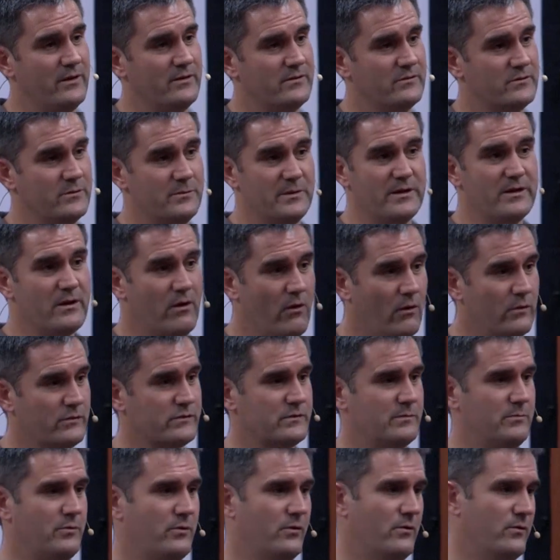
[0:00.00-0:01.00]
so we can't
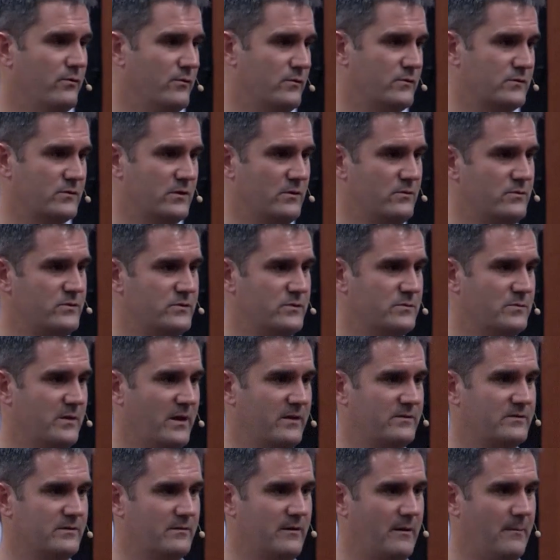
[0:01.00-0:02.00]
support those solutions with
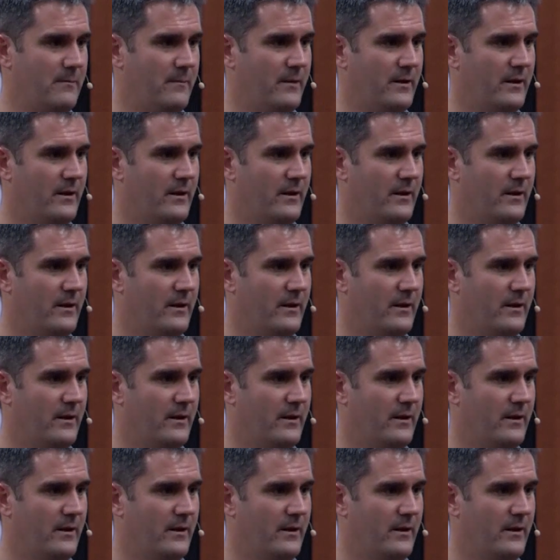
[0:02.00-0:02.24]
SRM.